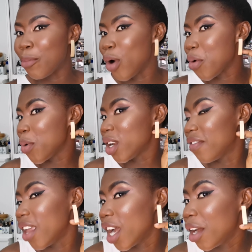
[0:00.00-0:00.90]
I'm wearing one
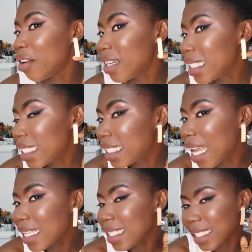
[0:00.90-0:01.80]
of their
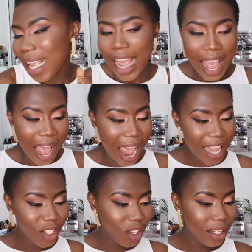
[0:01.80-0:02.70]
earrings. Yes,
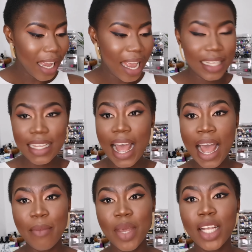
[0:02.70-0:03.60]
I tell you guys,
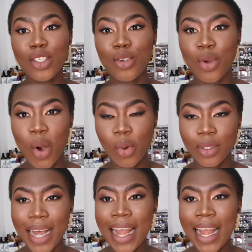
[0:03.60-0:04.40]
I'm into gold.